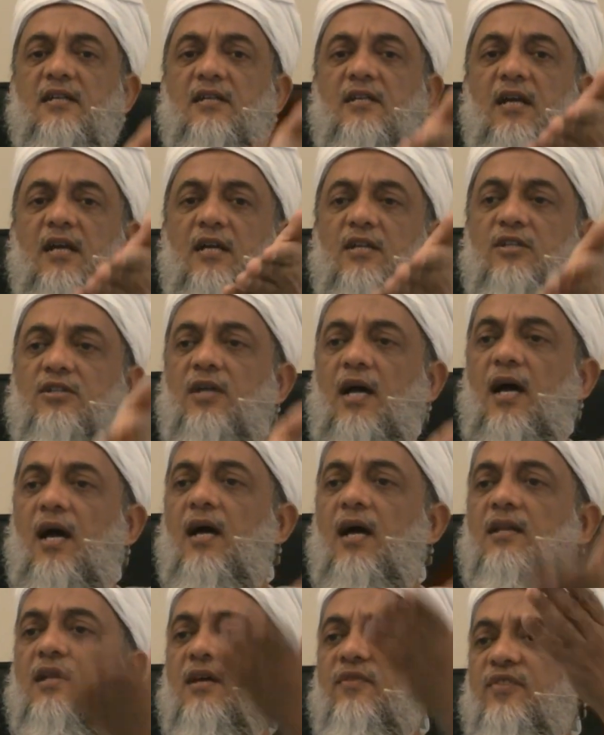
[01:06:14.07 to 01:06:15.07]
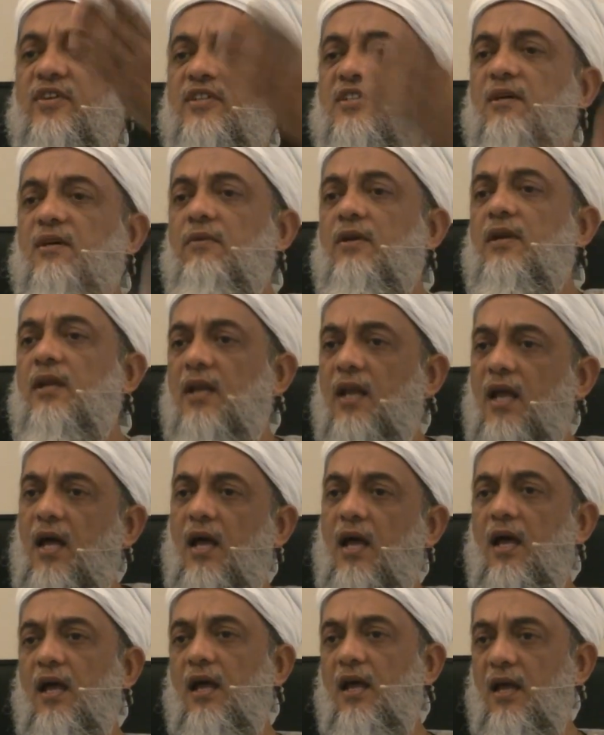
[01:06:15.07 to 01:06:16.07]
attained Shahada fi
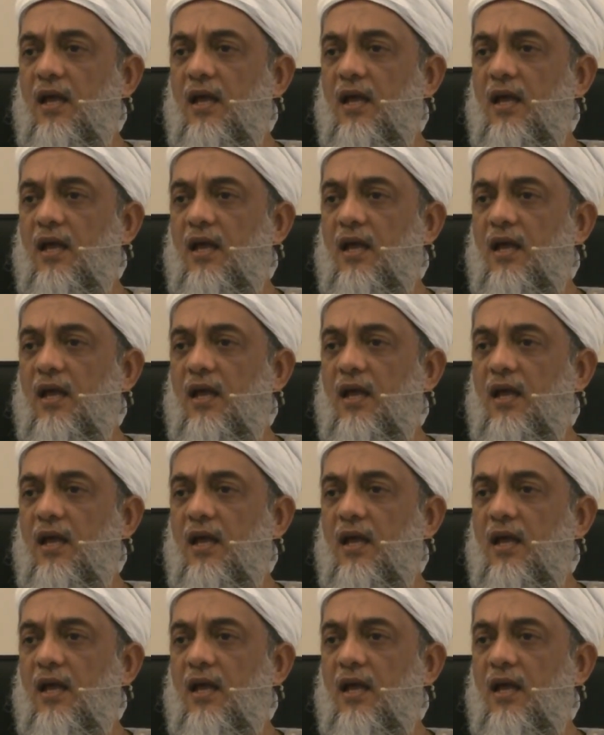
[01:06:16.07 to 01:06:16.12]
sabilillah.